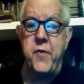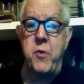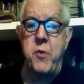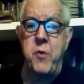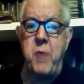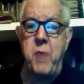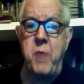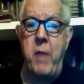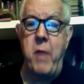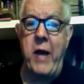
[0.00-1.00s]
would spiral
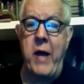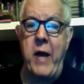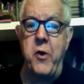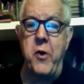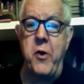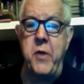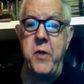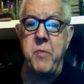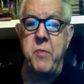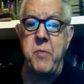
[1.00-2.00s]
back out into deep
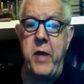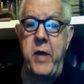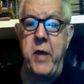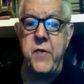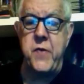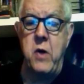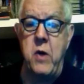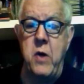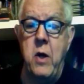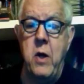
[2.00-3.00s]
space.
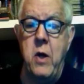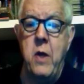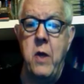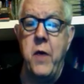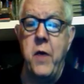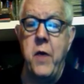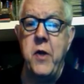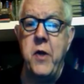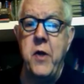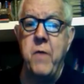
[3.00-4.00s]
The
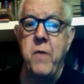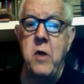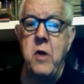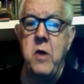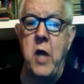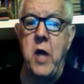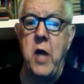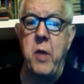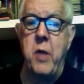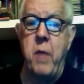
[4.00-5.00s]
idea of the
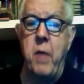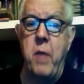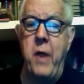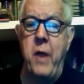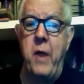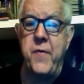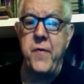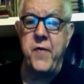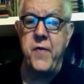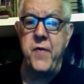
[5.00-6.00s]
Ganymede
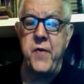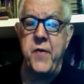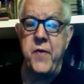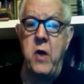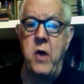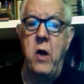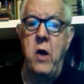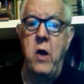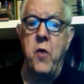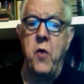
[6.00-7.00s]
Hypothesis is
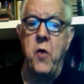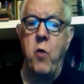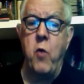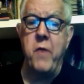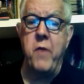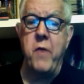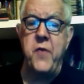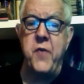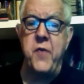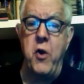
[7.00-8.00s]
that on one of these
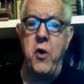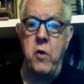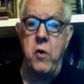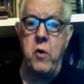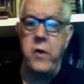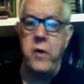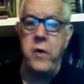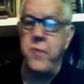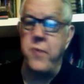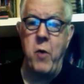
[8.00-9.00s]
near,
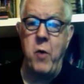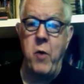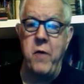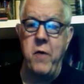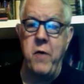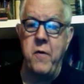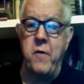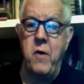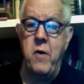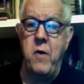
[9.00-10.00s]
somewhere around
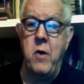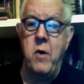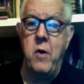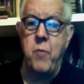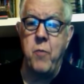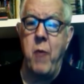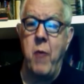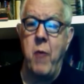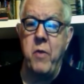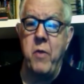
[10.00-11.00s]

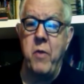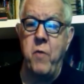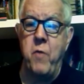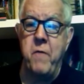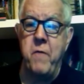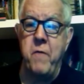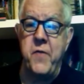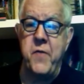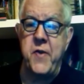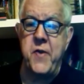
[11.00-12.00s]
probably 40, 50,
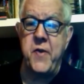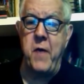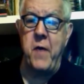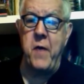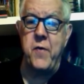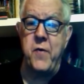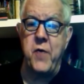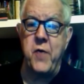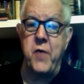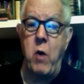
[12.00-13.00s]
60,000 years
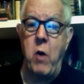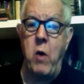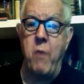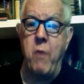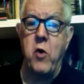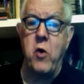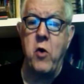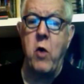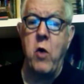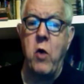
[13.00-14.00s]
ago, however long
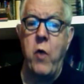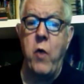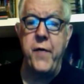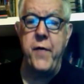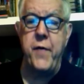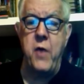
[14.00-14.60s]
ago it was,